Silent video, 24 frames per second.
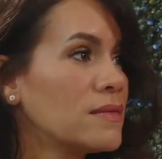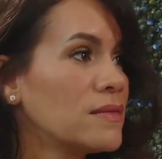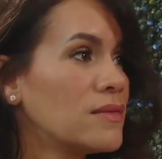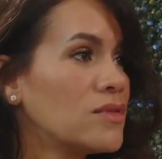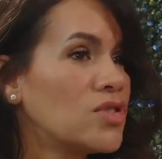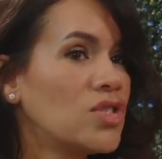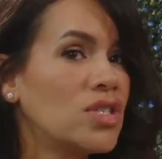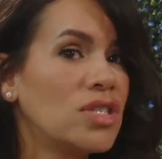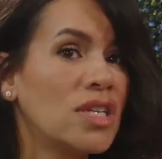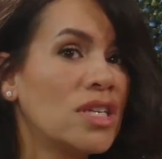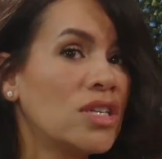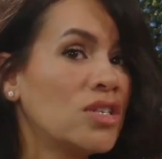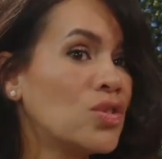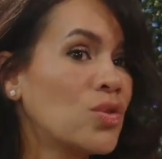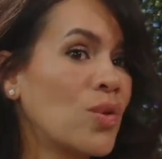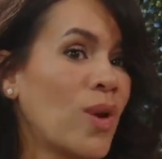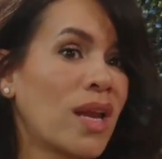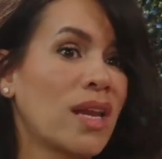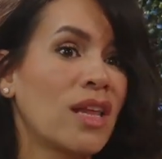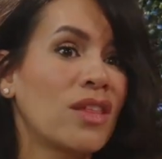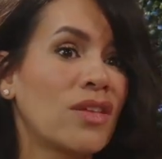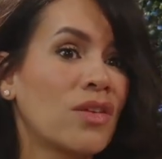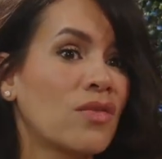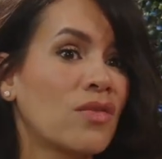She didn't do
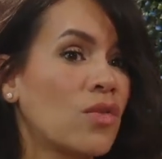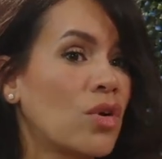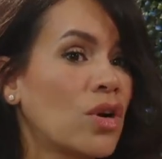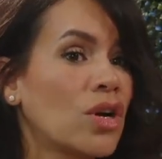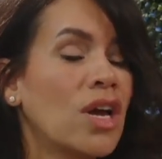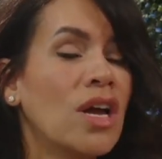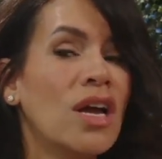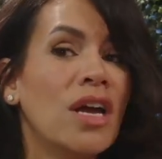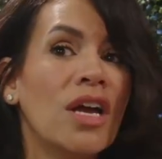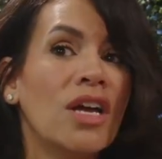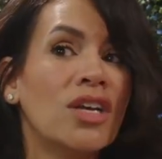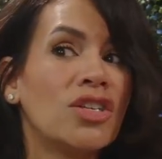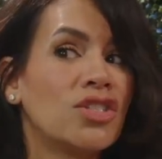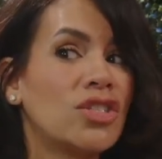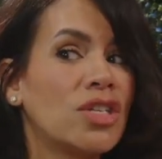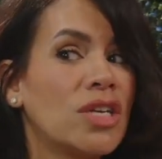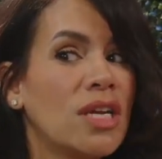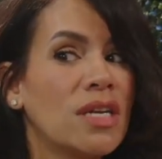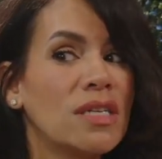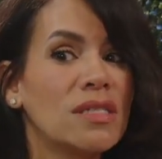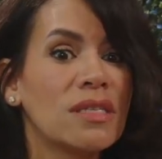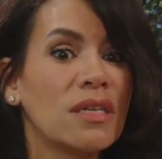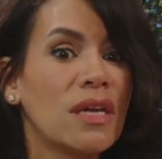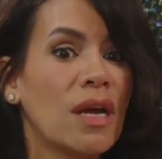anything wrong.
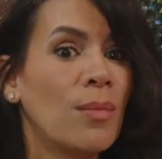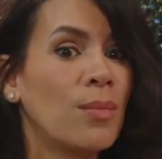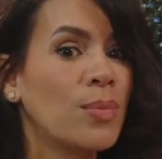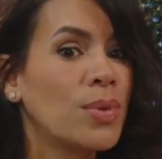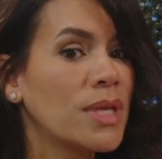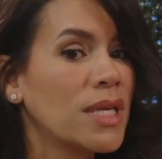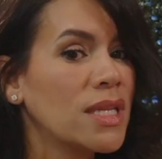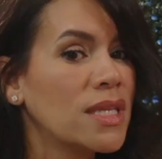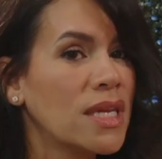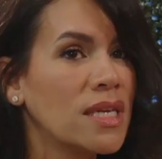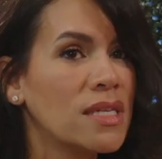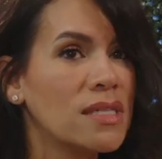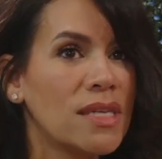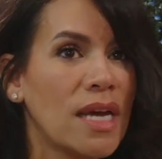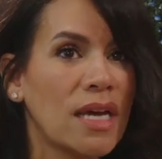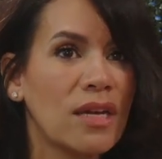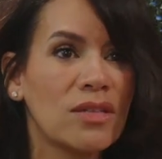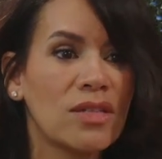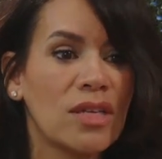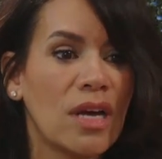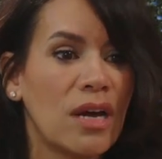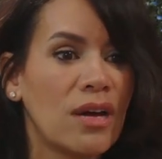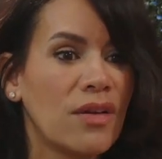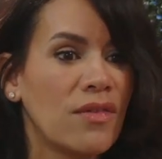She's completely
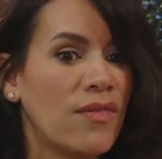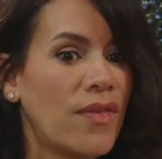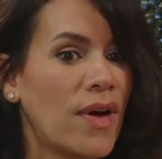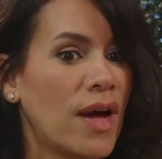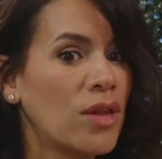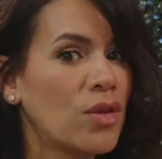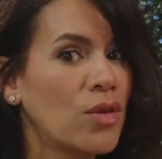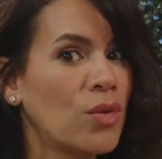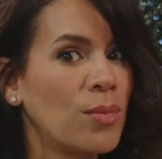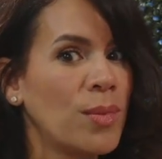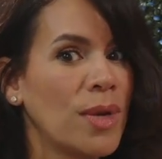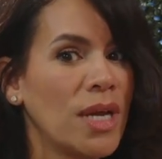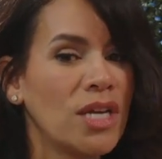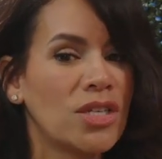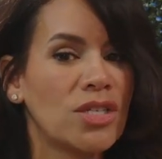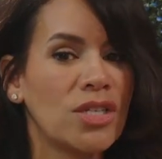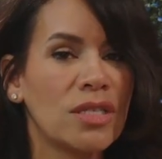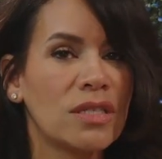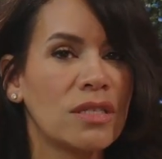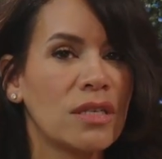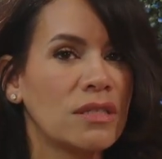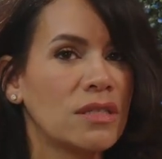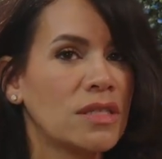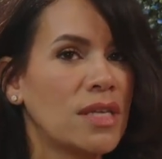entitled to unfollow me.
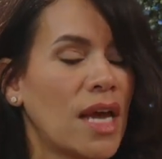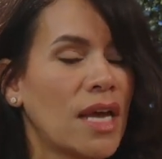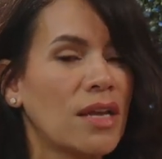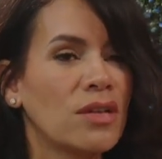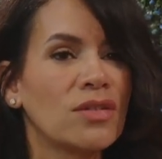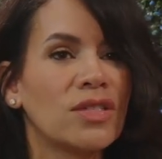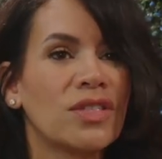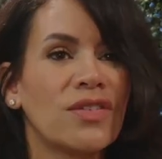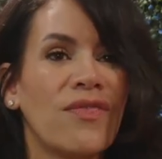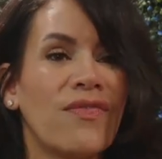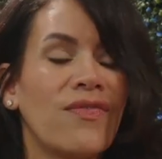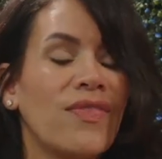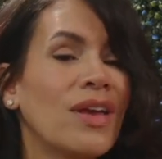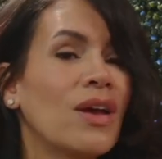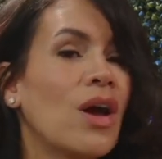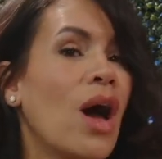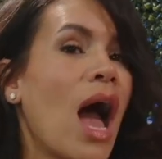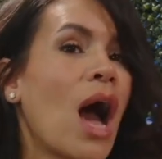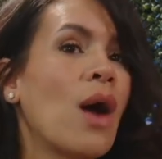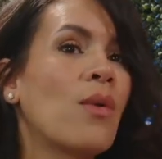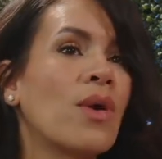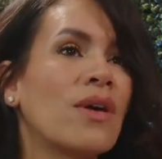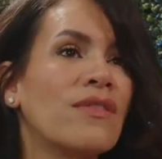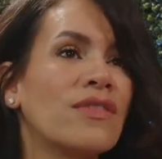She's entitled to feel
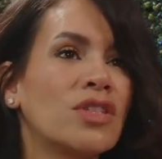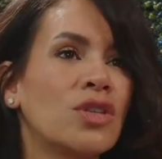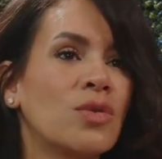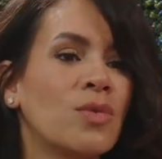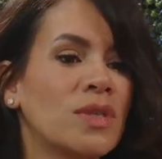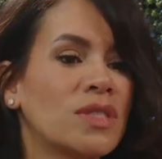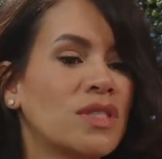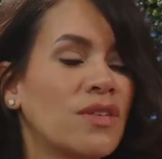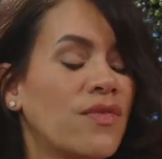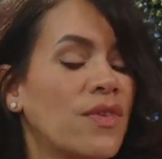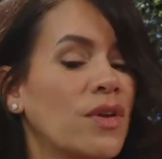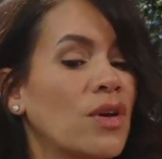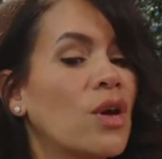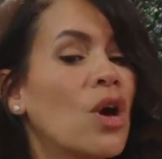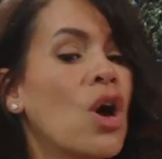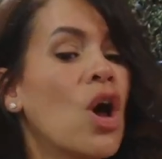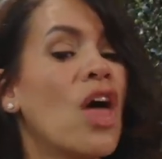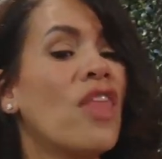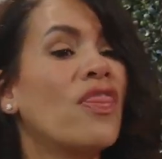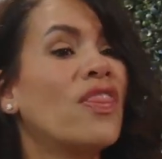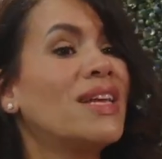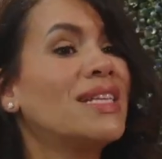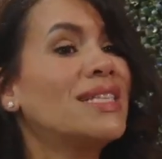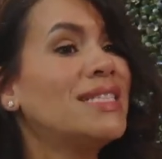however she wants to feel.
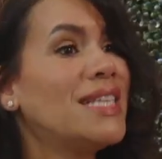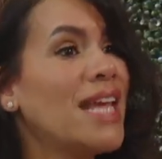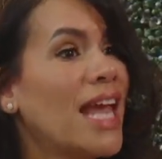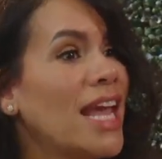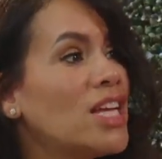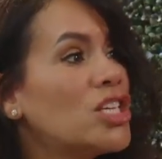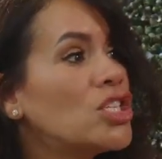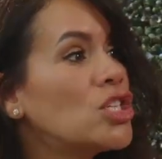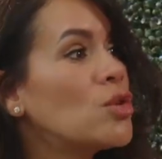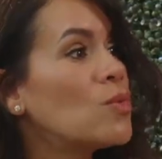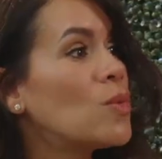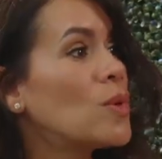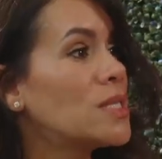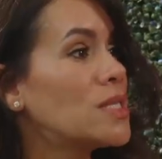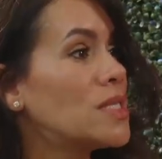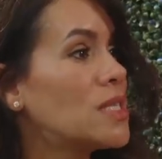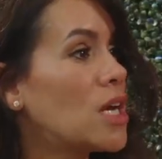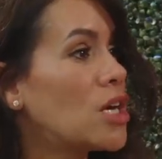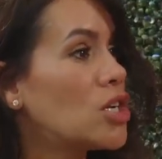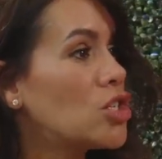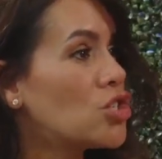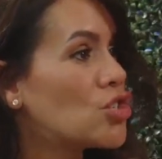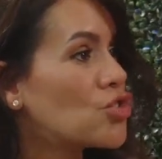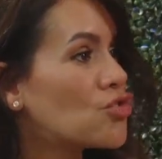The day she wants
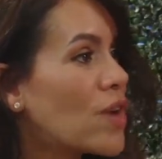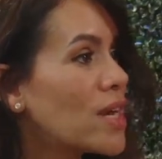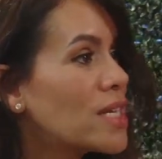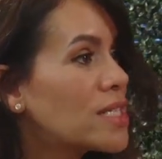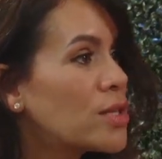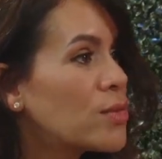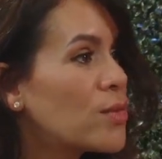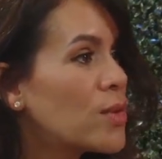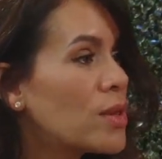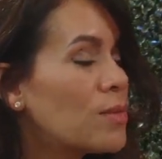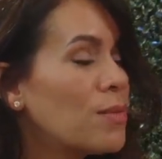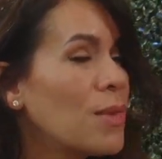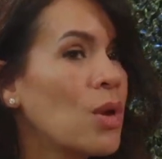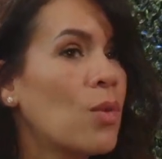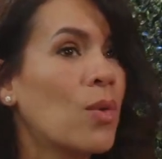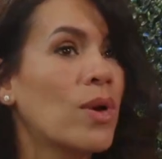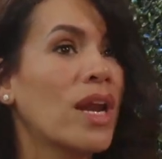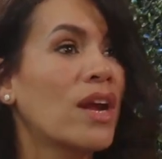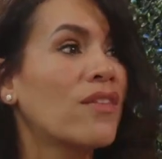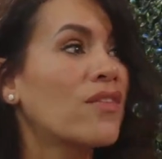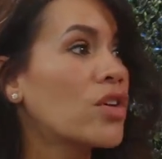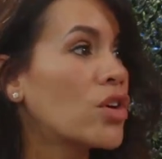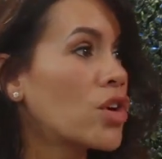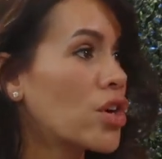to address it with me,
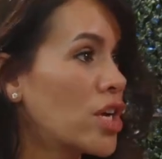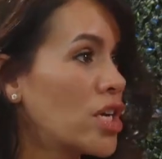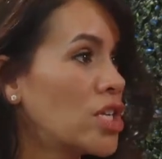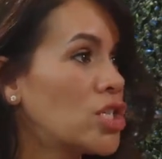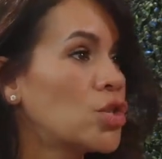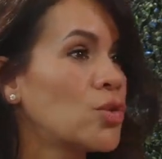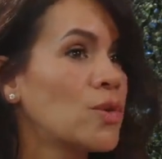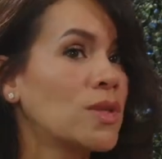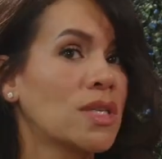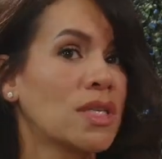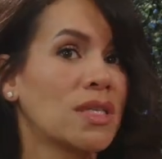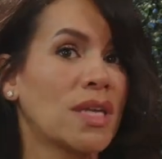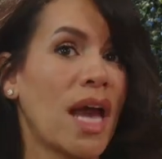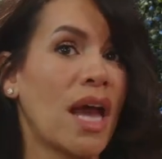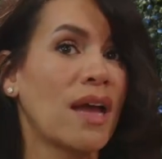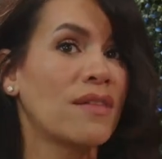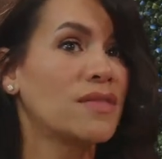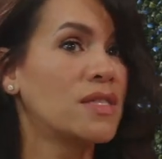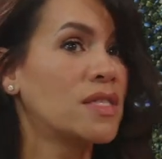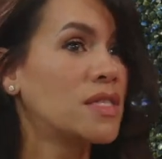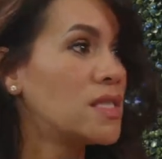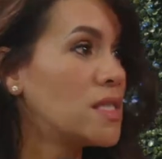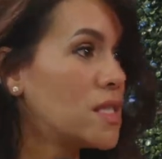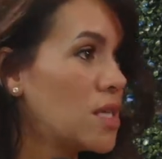whatever her issue is, because I have
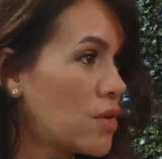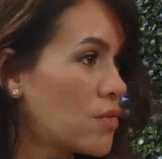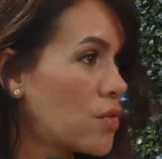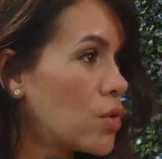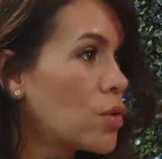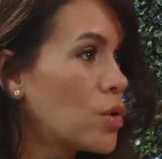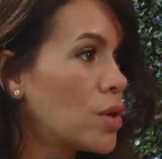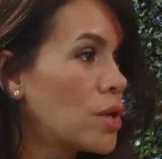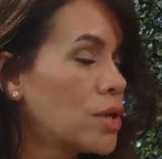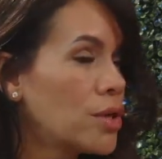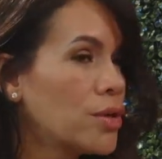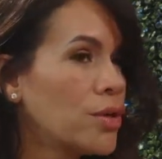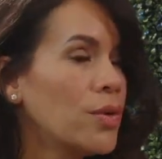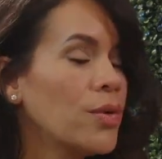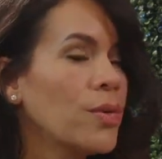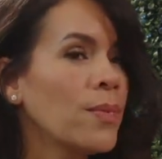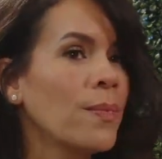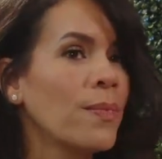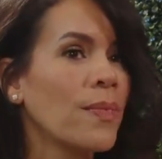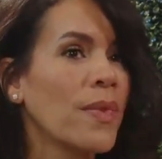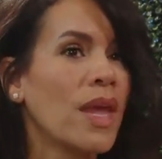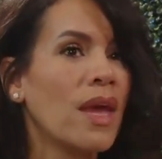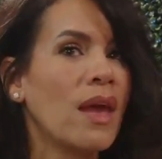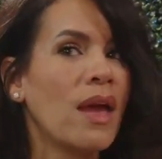zero clue,
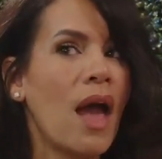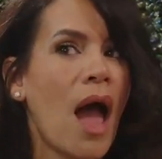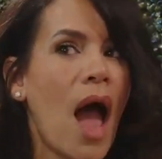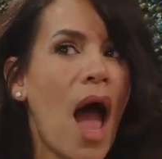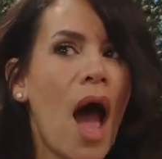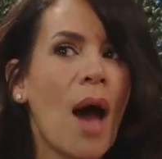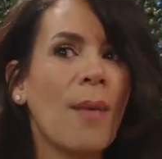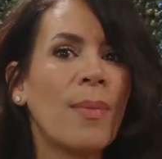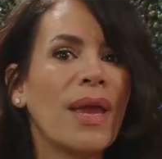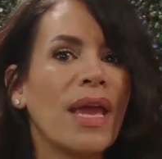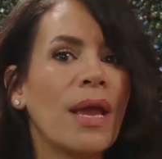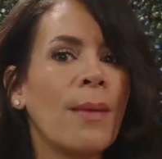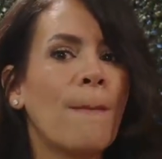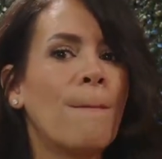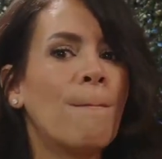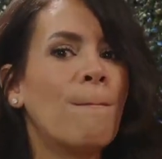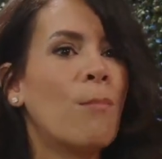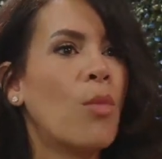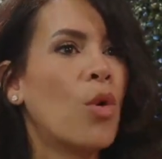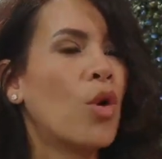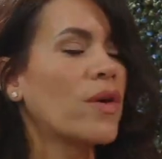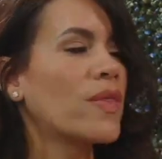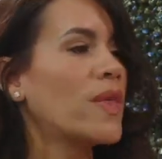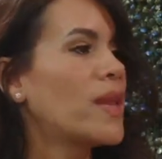I'll be
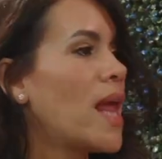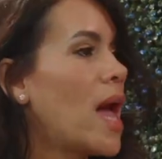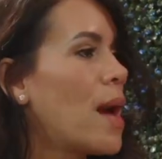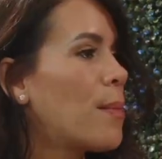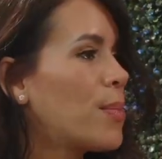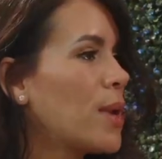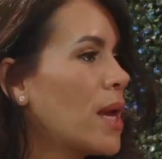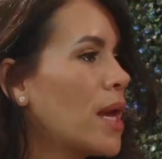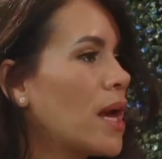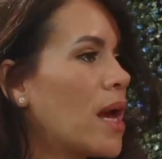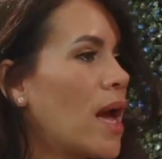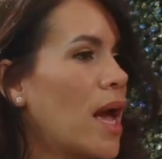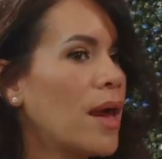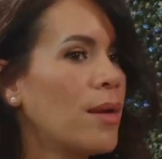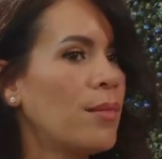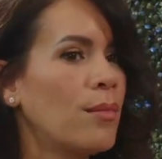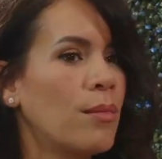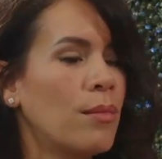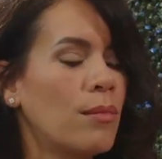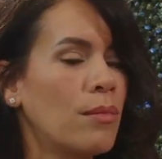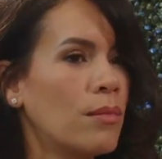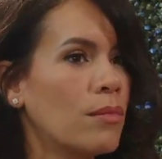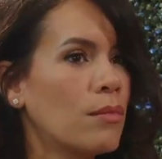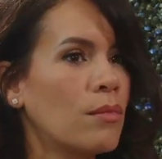more than happy and
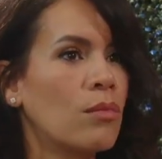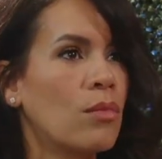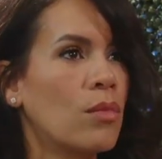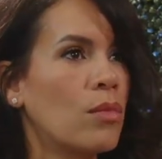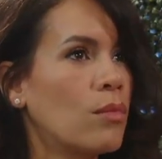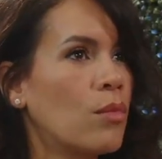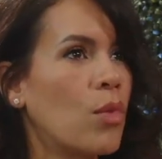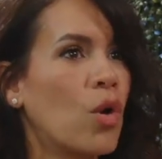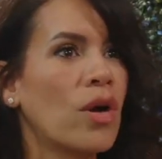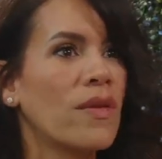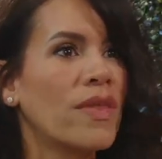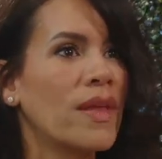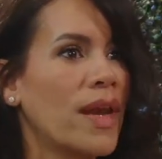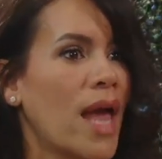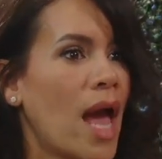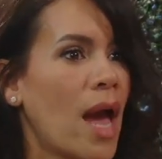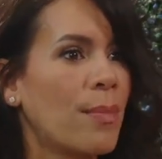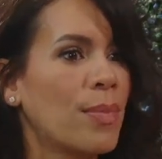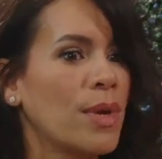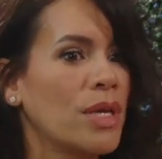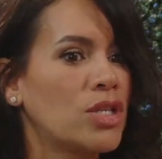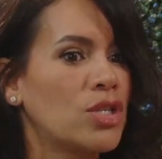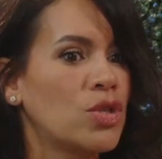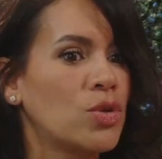more than
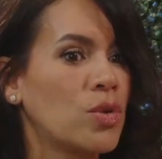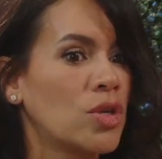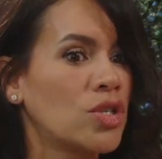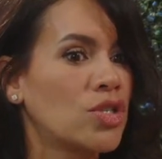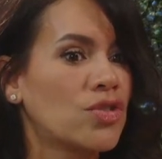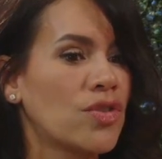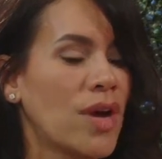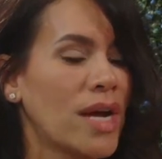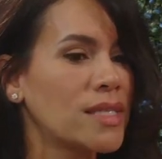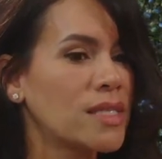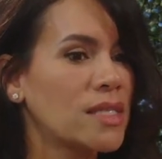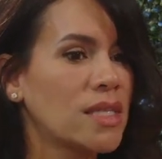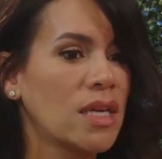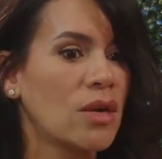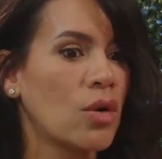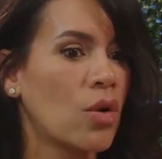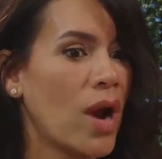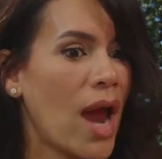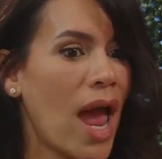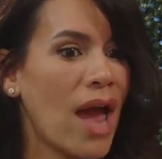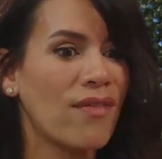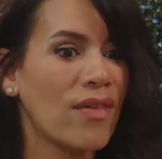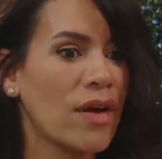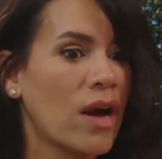happy to address it
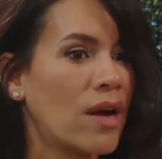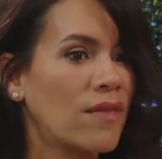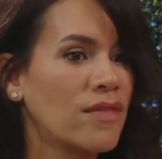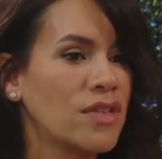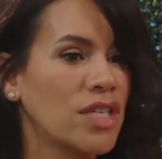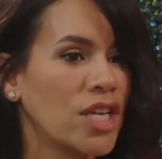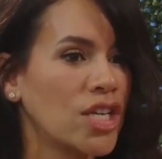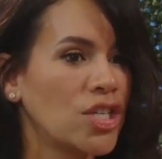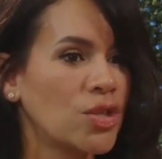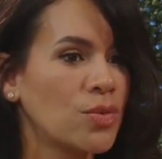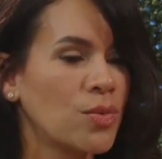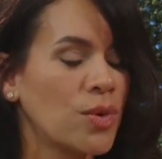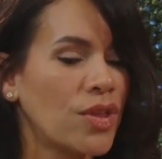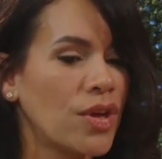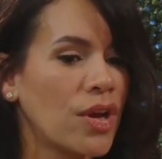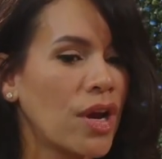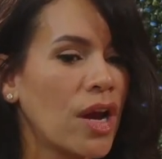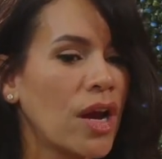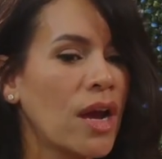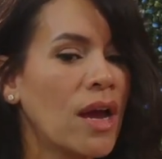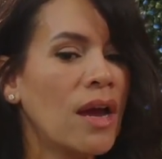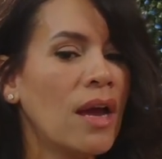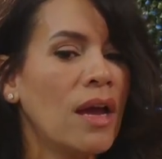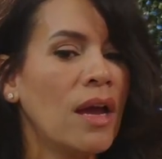or have a conversation with her